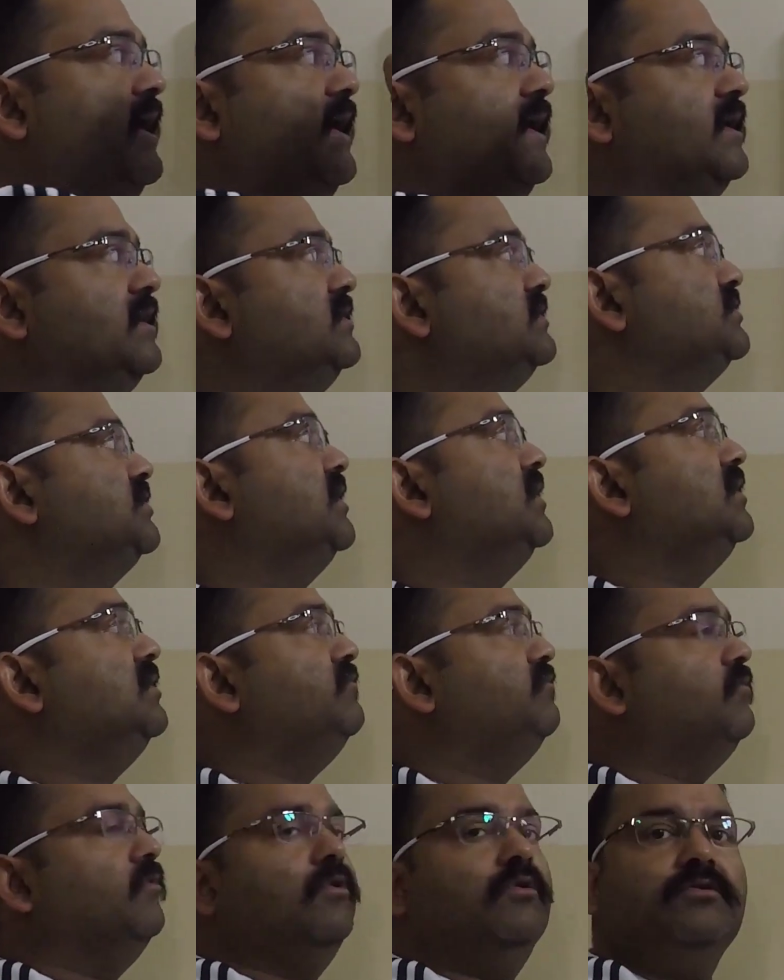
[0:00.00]
Gantt chart
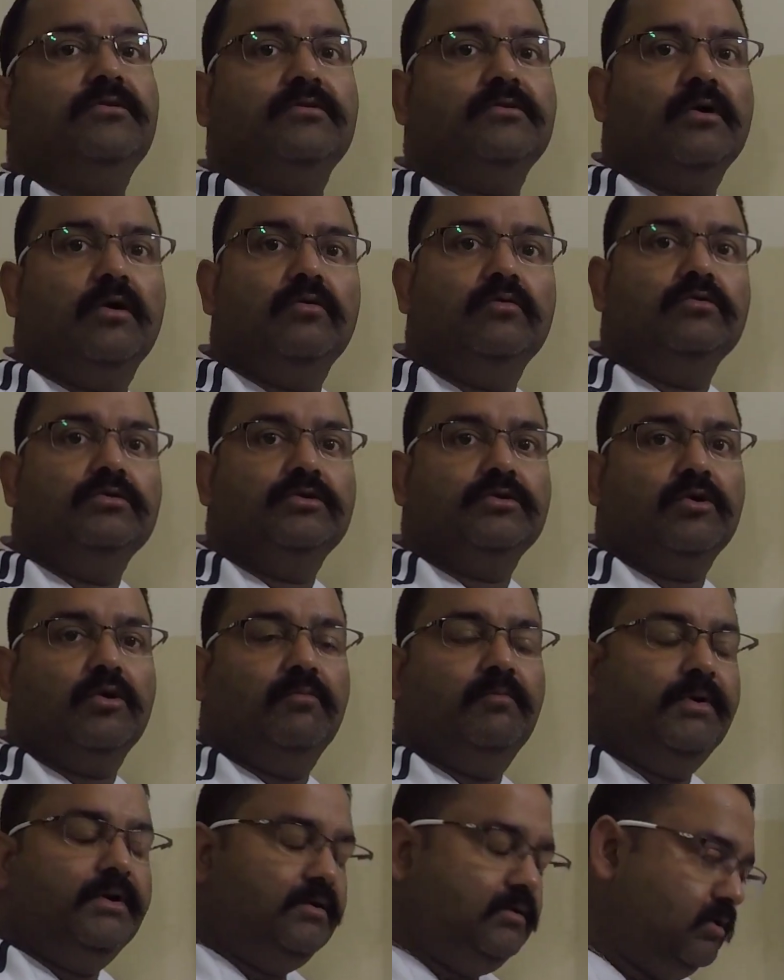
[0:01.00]
for round
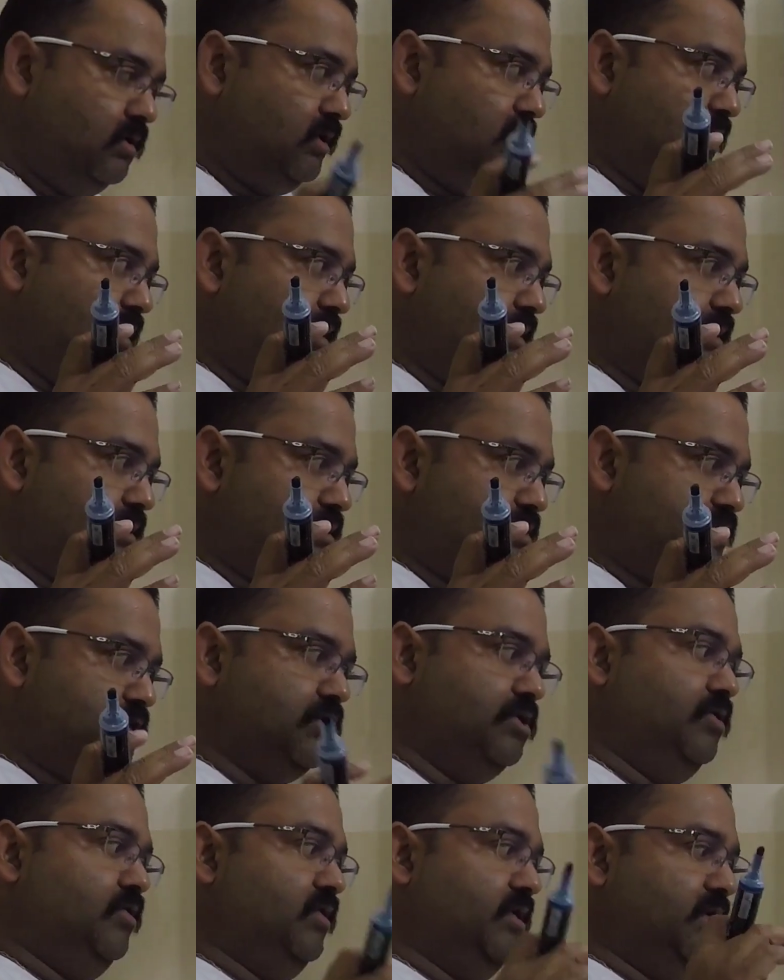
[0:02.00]
robin
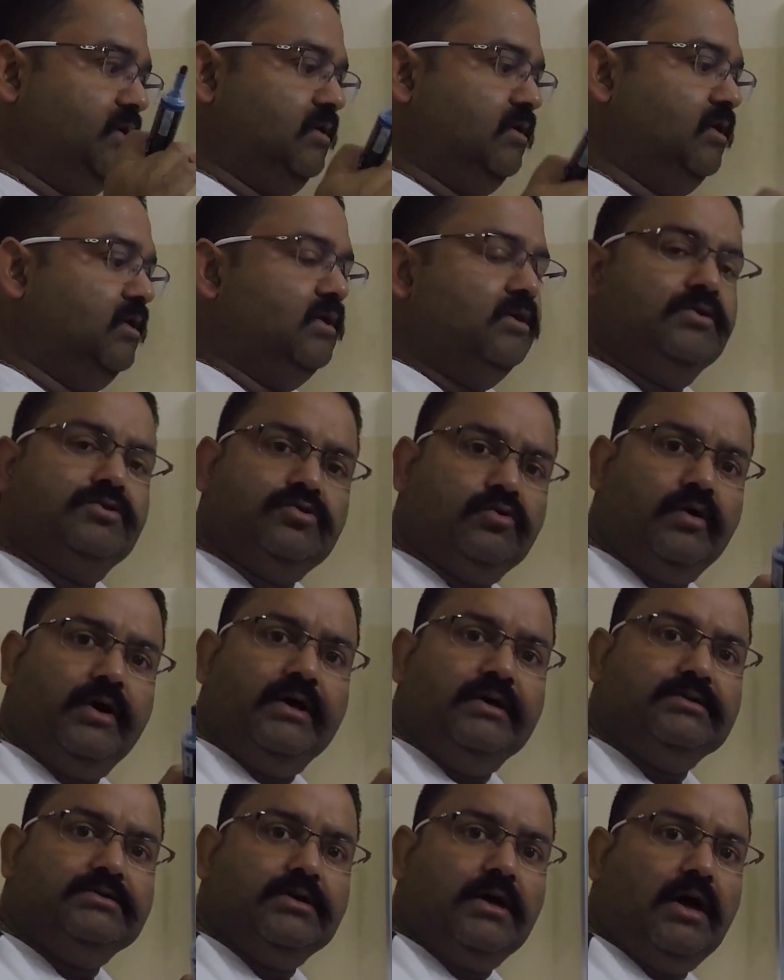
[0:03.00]
scheduling. So
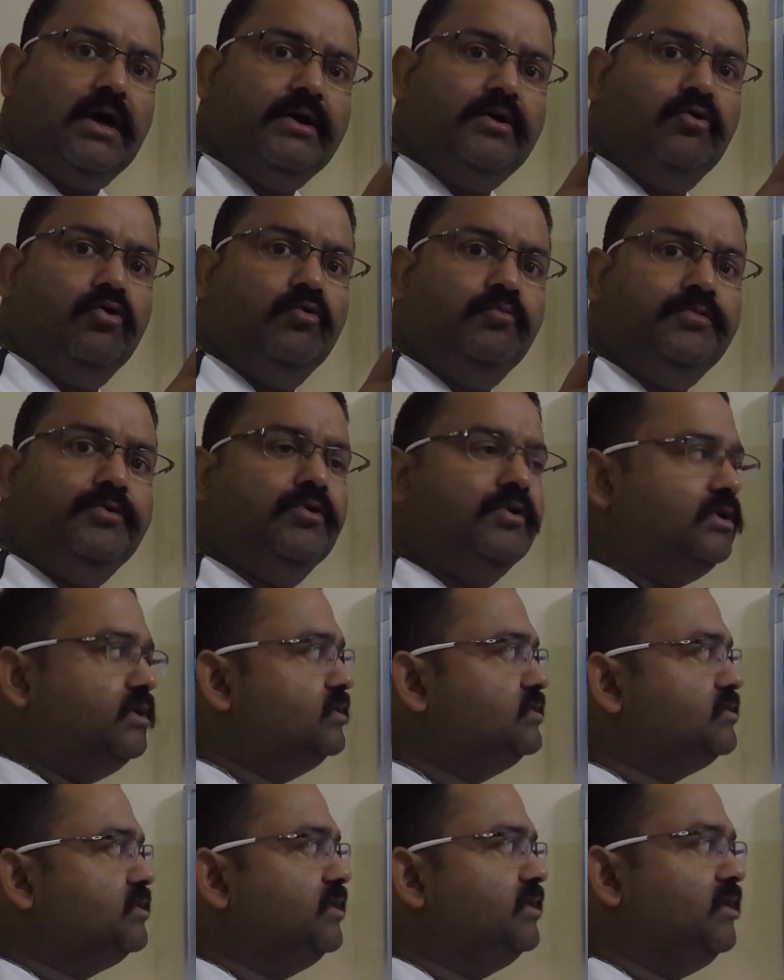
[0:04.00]
guys, I hope you
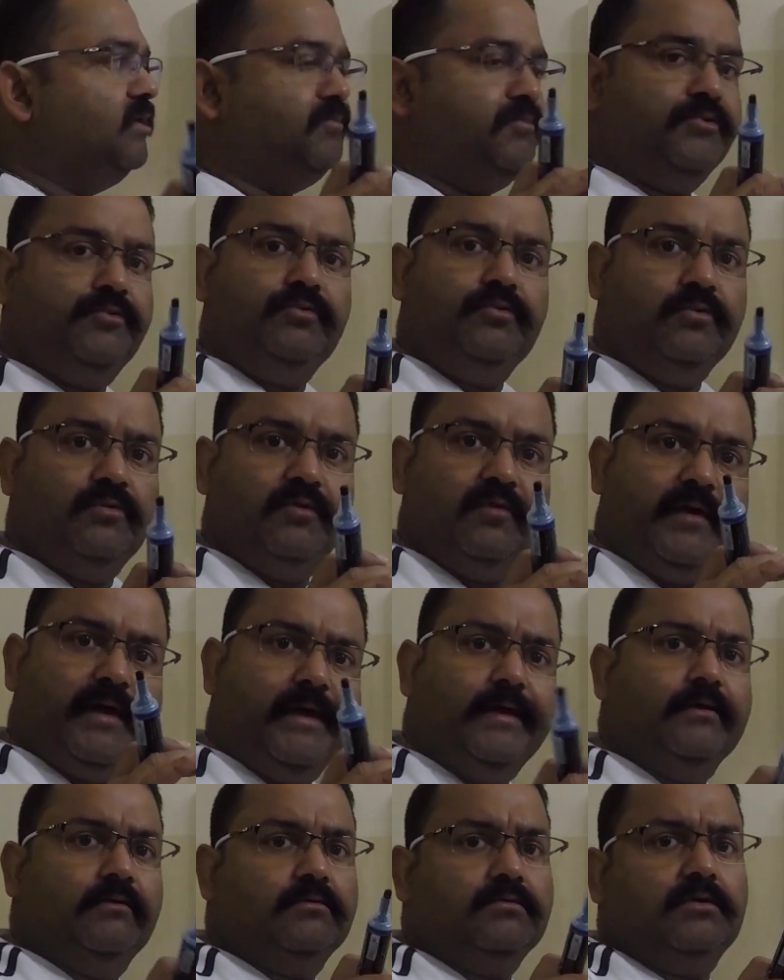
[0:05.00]
understand up to
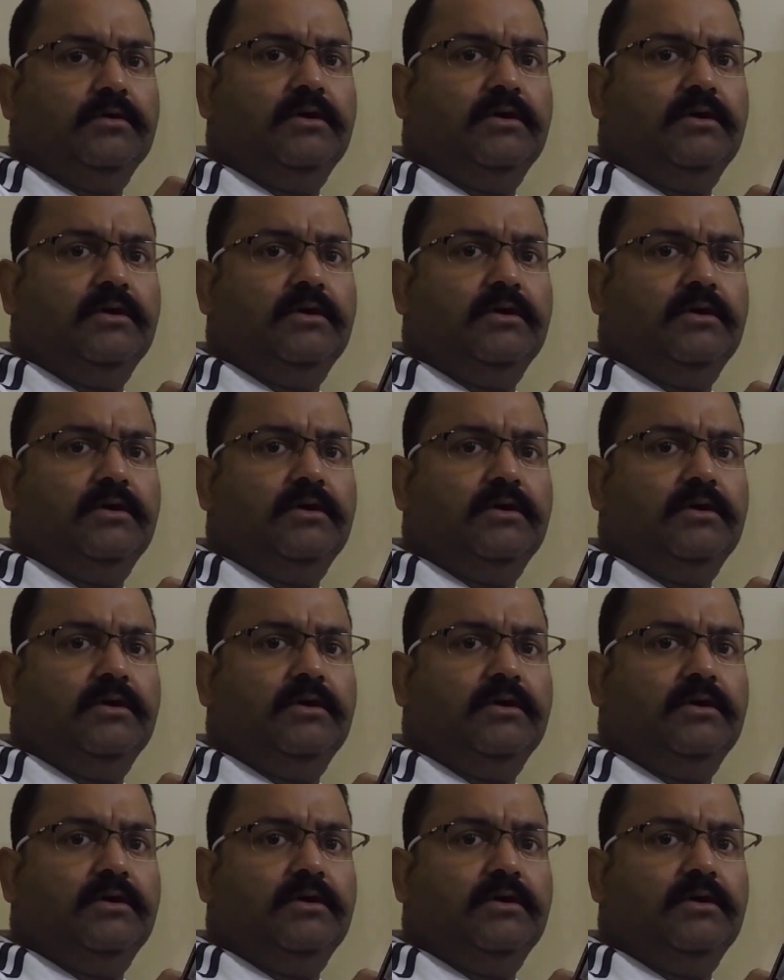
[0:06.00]
here.